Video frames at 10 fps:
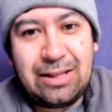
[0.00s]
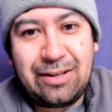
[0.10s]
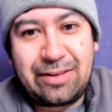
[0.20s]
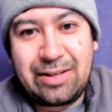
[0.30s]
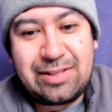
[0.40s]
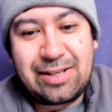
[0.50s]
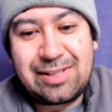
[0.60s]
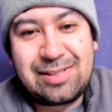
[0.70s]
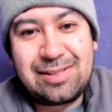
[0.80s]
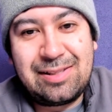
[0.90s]
Look, the
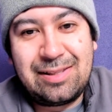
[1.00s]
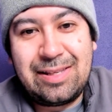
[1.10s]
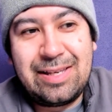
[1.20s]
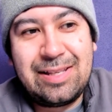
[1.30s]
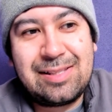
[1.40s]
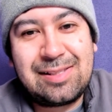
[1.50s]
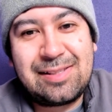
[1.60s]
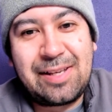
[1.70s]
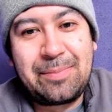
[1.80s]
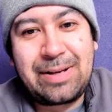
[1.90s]
Ducks need
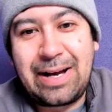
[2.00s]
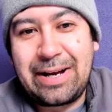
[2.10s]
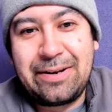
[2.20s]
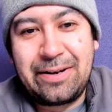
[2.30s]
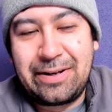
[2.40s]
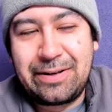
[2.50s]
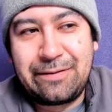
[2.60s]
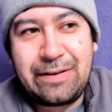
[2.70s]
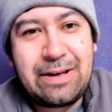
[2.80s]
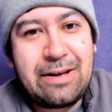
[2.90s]
some kind
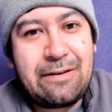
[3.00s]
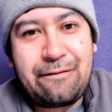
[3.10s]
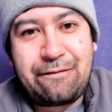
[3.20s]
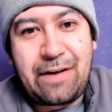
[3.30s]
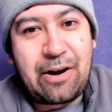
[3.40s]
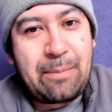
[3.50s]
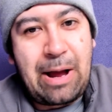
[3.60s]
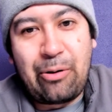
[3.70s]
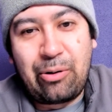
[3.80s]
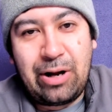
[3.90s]
of
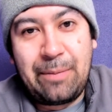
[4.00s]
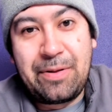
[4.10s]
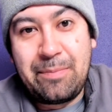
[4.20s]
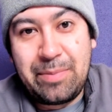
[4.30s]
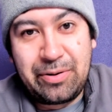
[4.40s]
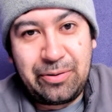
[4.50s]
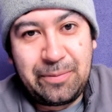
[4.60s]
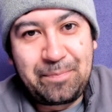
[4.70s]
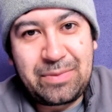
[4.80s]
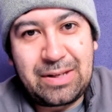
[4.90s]
firepower up the
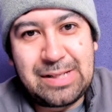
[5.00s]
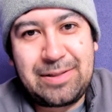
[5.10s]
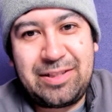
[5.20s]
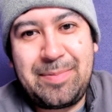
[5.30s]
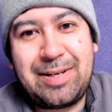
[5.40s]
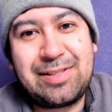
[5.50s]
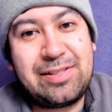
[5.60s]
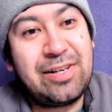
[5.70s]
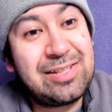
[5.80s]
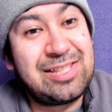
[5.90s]
middle, especially because the
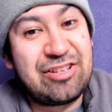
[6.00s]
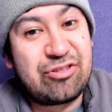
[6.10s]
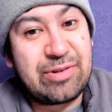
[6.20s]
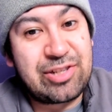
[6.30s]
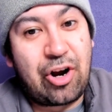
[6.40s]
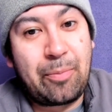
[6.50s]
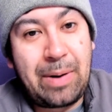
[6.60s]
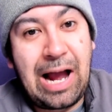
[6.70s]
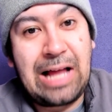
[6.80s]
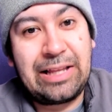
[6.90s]
Ducks' injuries are
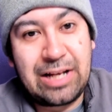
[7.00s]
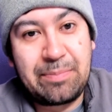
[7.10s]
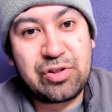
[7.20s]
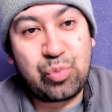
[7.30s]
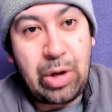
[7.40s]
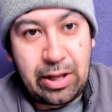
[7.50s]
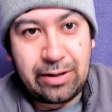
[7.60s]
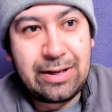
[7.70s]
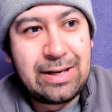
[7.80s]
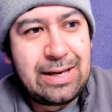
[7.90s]
piling up as well.